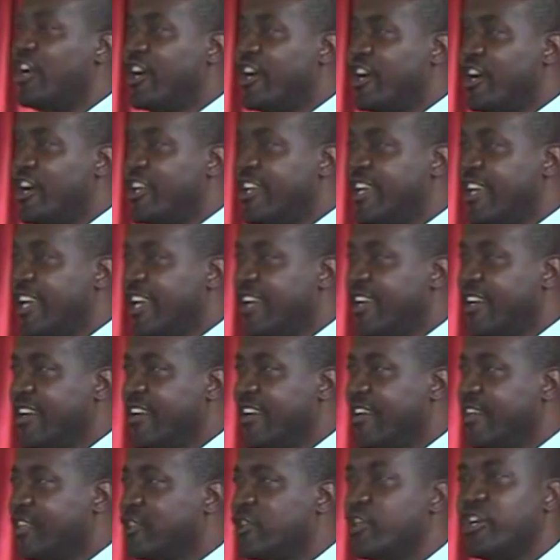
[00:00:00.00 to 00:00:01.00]

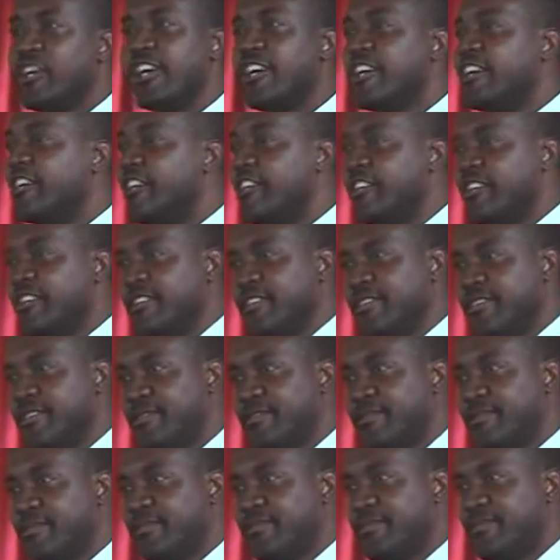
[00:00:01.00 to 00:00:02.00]
Learning to
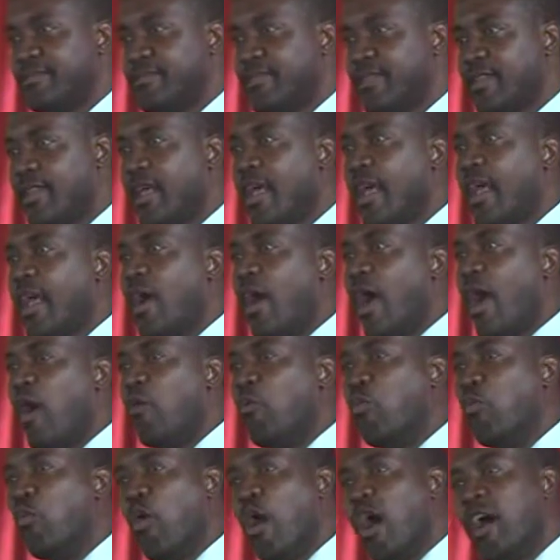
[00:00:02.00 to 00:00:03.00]

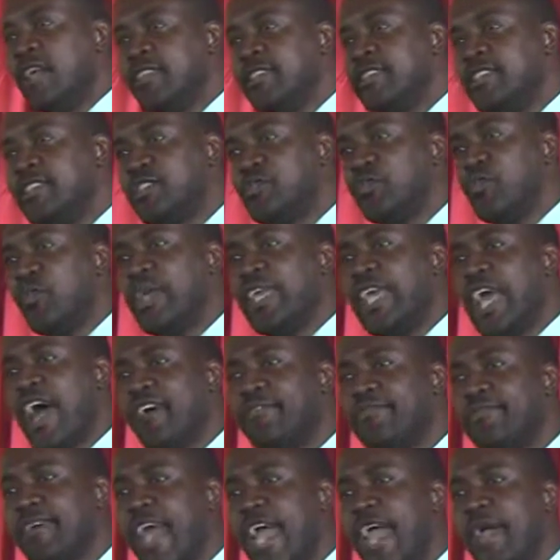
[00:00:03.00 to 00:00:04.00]
learn. Once we
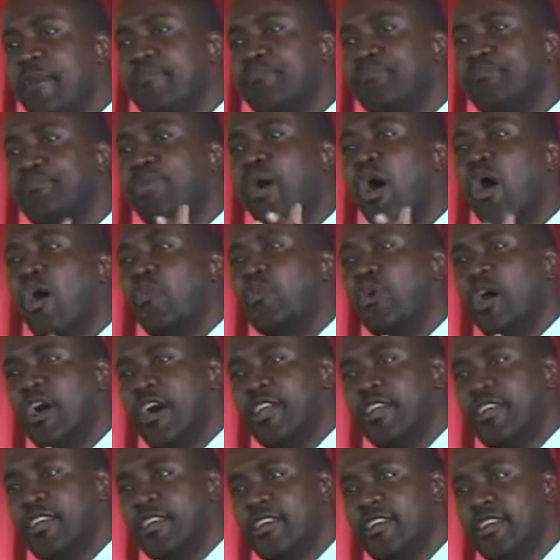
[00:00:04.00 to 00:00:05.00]
have
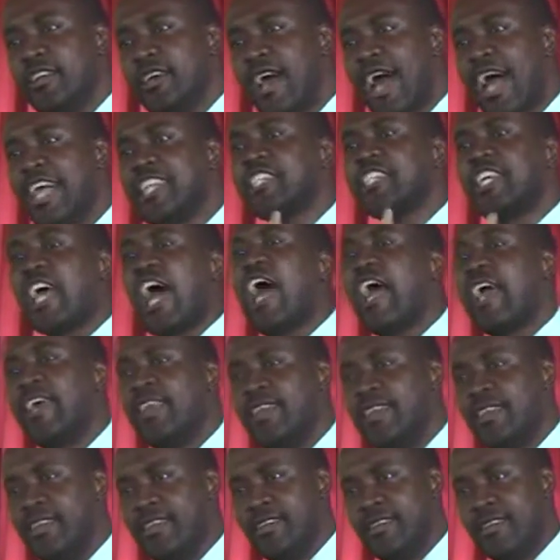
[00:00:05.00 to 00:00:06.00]
empowered a
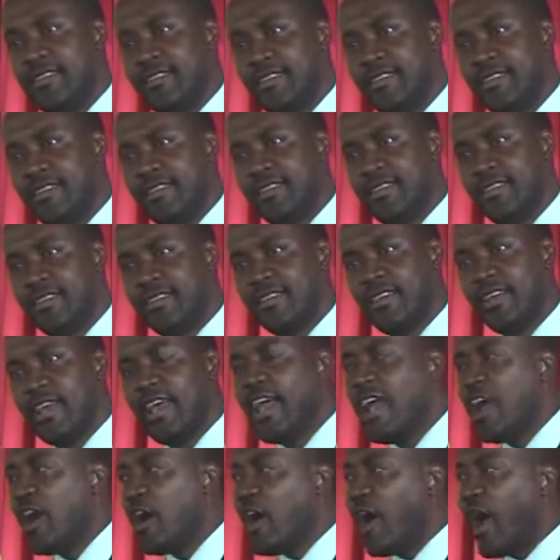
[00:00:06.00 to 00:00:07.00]
child,
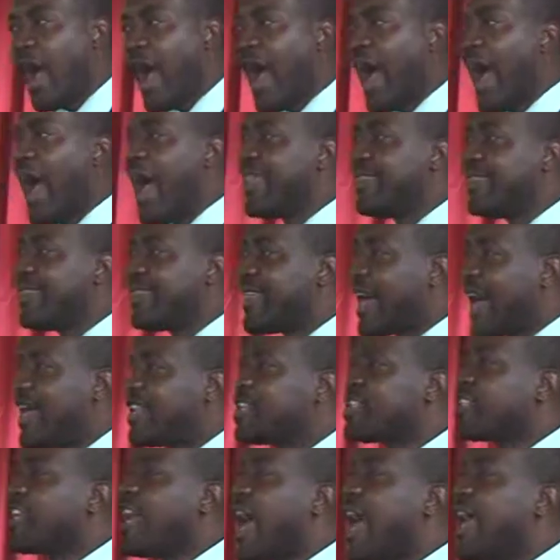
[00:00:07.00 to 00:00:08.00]
and
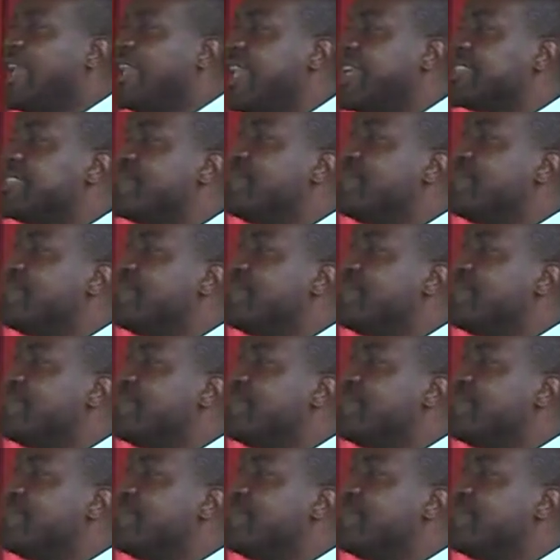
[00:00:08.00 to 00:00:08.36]
that child